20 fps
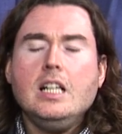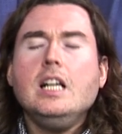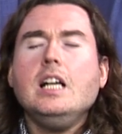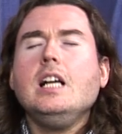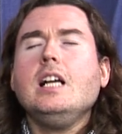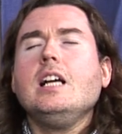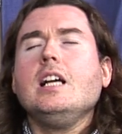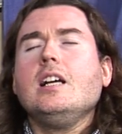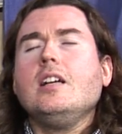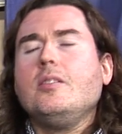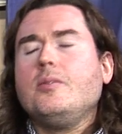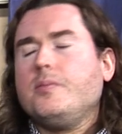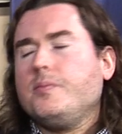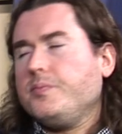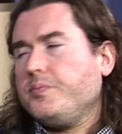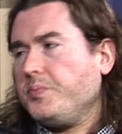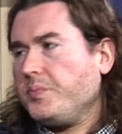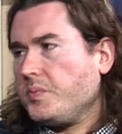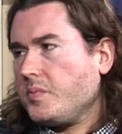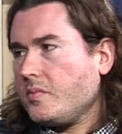Avery
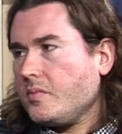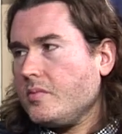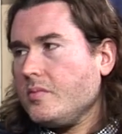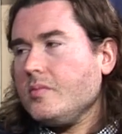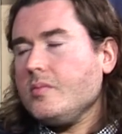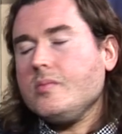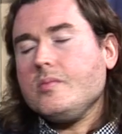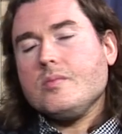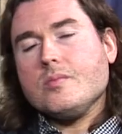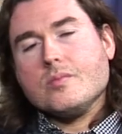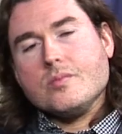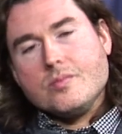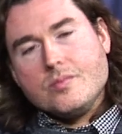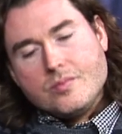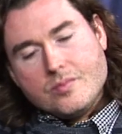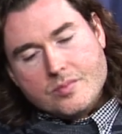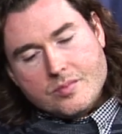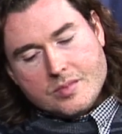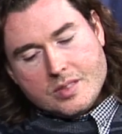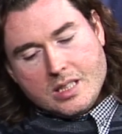Bradley was our
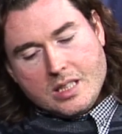defender.